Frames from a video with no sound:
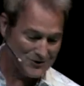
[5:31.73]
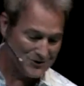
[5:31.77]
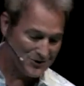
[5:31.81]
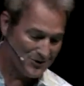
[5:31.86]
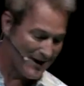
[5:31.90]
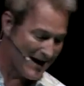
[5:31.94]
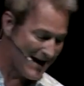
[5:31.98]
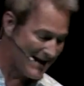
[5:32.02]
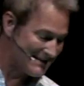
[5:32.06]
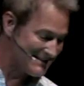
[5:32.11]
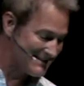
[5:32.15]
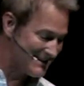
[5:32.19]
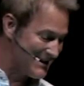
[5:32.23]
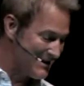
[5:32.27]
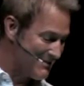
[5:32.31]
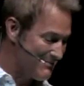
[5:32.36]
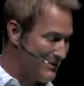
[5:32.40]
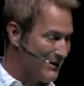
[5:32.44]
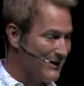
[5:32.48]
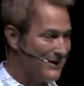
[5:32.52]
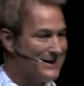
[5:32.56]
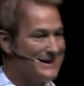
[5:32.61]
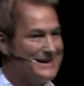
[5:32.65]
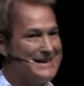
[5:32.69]
has the
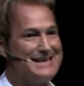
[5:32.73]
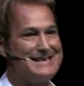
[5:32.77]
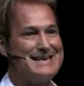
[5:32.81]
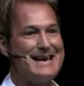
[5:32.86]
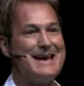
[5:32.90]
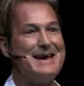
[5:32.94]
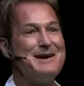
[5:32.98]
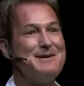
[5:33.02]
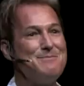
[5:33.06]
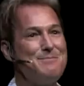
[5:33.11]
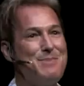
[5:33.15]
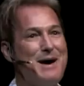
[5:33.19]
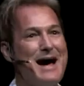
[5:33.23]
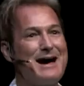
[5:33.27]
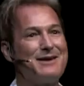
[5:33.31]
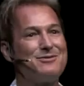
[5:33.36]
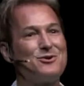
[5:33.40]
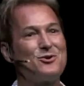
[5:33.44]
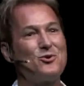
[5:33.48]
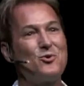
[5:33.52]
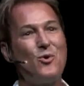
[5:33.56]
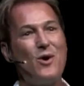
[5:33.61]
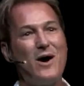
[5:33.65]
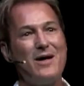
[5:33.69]
ability to impact the
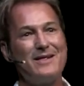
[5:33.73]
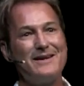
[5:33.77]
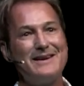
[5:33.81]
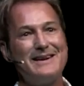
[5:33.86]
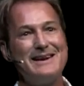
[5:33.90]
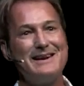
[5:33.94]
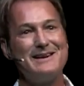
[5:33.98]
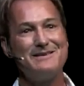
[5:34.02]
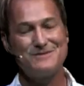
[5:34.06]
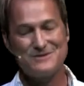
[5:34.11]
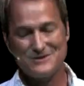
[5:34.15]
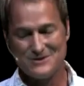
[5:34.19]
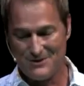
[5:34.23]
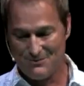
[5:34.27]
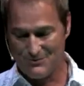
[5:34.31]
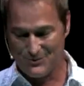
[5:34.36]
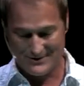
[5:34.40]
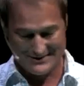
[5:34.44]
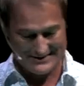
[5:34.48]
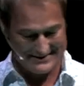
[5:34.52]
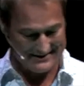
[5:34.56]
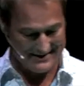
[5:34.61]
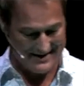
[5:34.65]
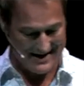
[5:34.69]
quality of
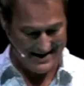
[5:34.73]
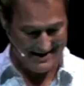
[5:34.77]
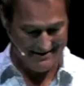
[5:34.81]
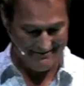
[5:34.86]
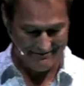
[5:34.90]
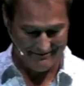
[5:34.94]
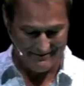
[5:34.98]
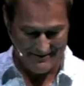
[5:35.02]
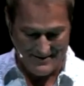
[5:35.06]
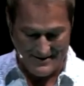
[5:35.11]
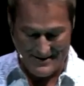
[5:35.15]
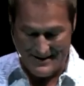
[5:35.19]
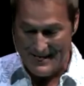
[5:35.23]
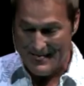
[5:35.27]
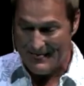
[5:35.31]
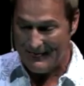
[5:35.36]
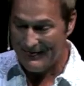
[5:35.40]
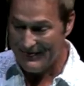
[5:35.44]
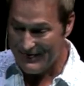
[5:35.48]
someone's life.